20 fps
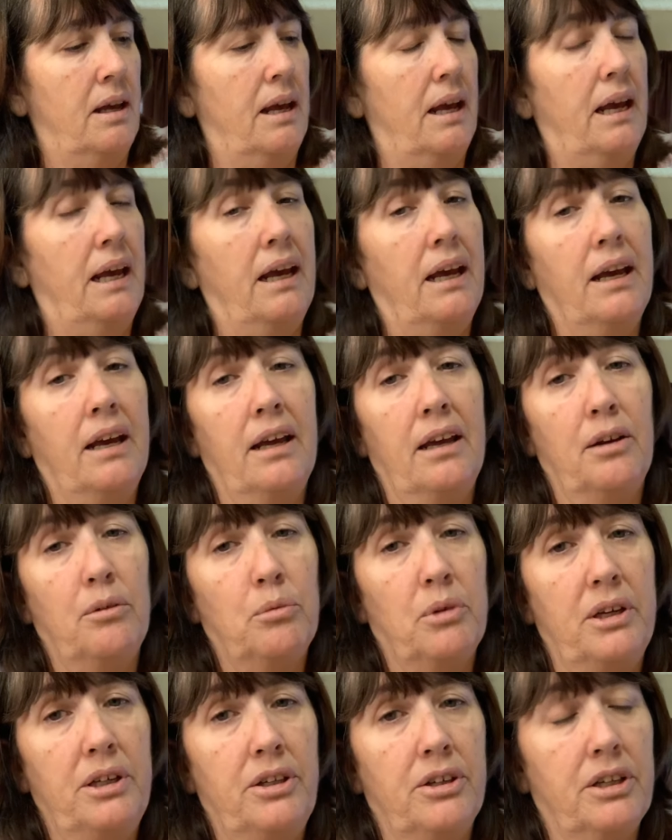and
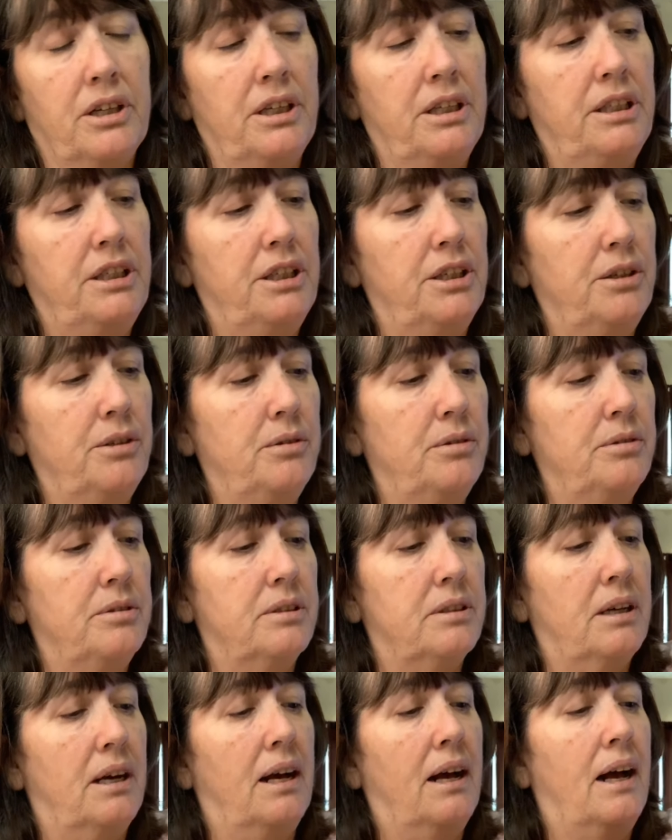what you're going to
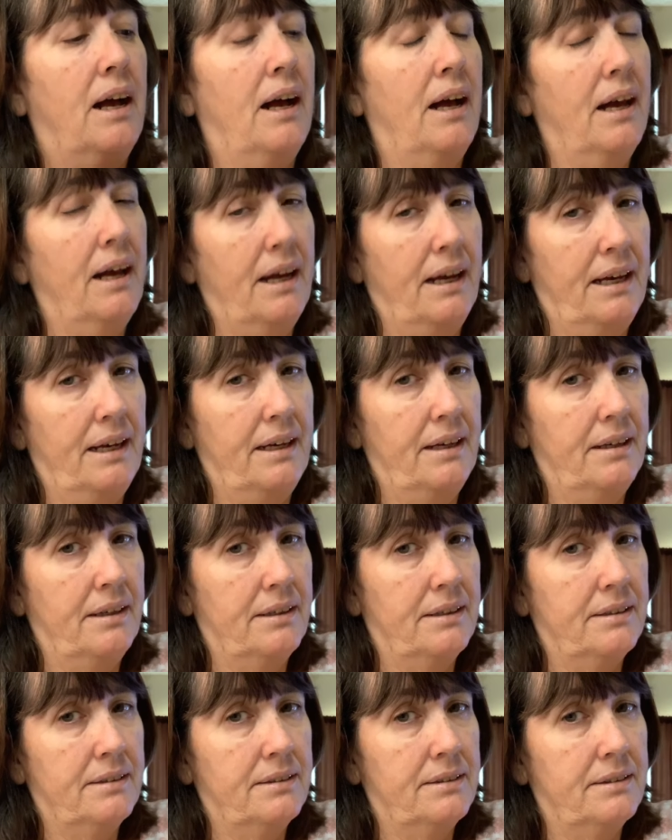use. I
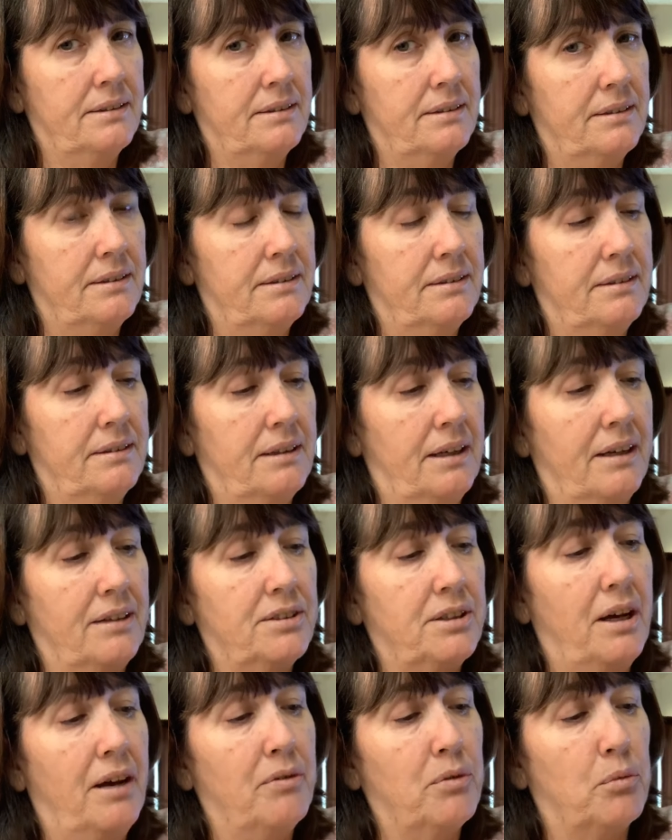
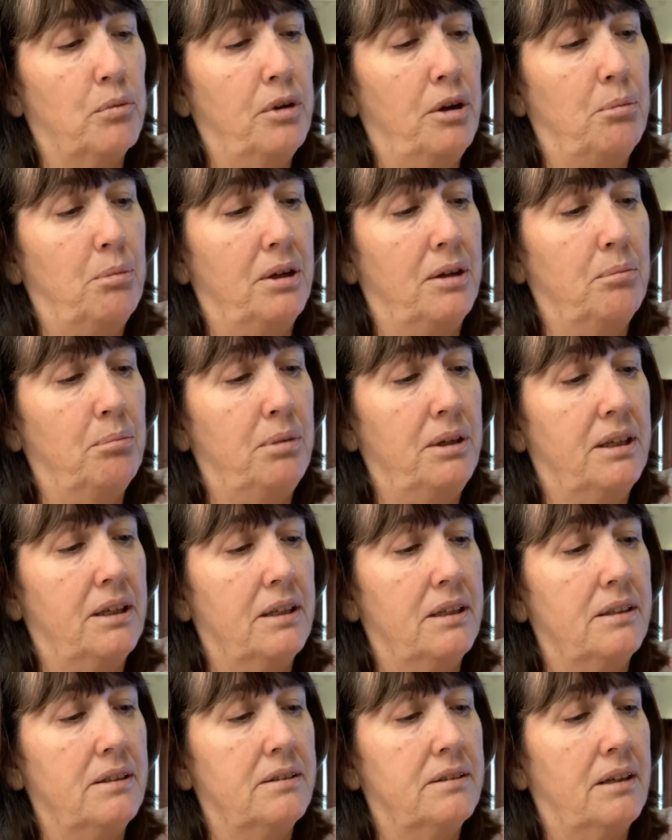also have a ribbon
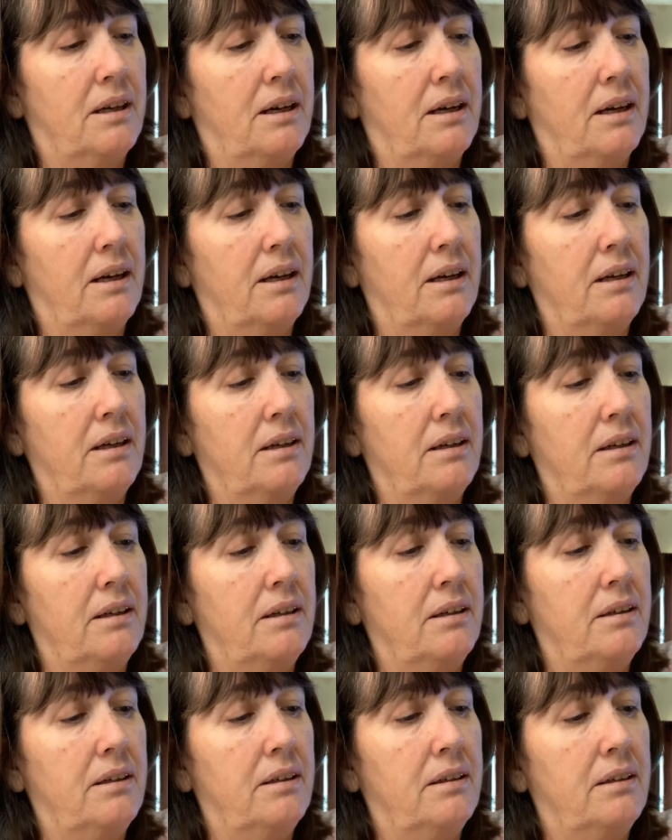because
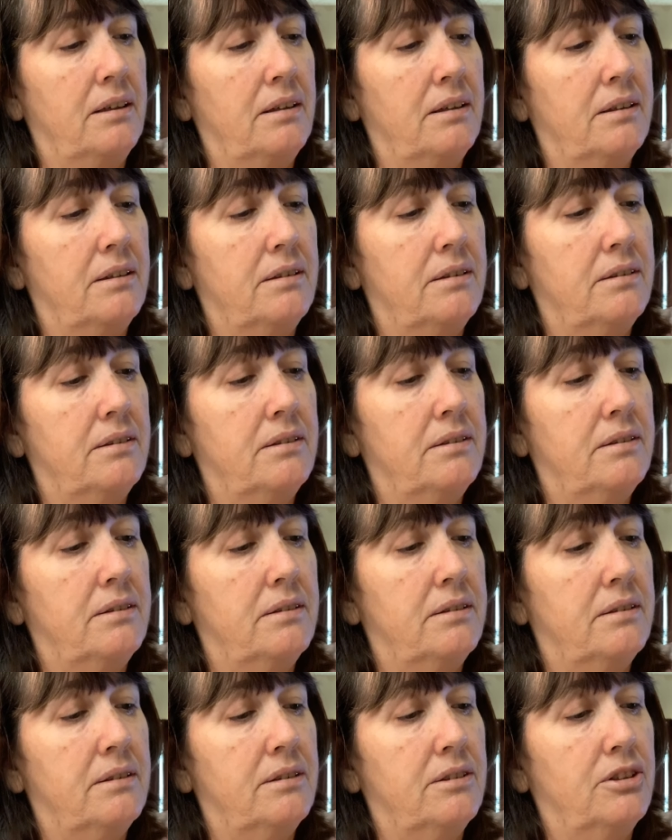I
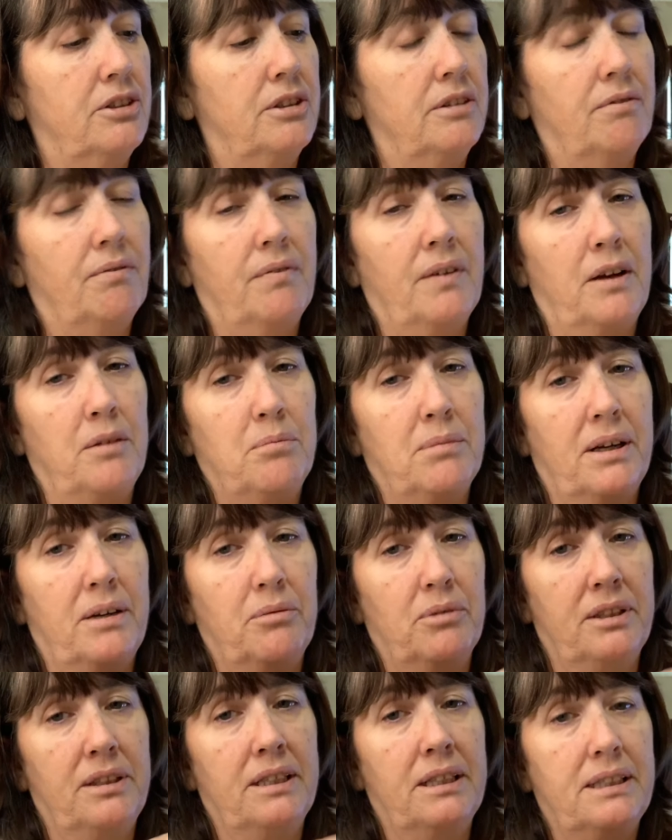couldn't find my
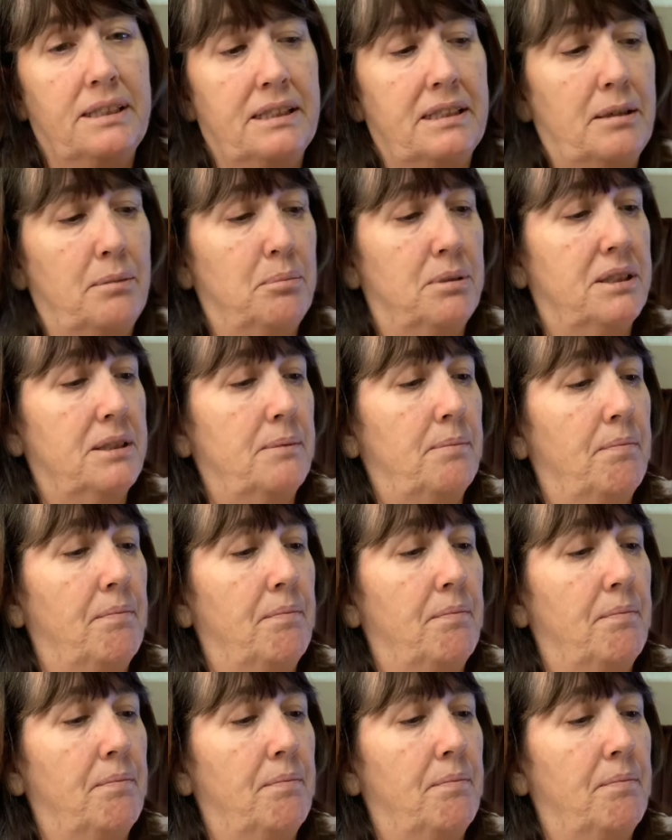one that zips.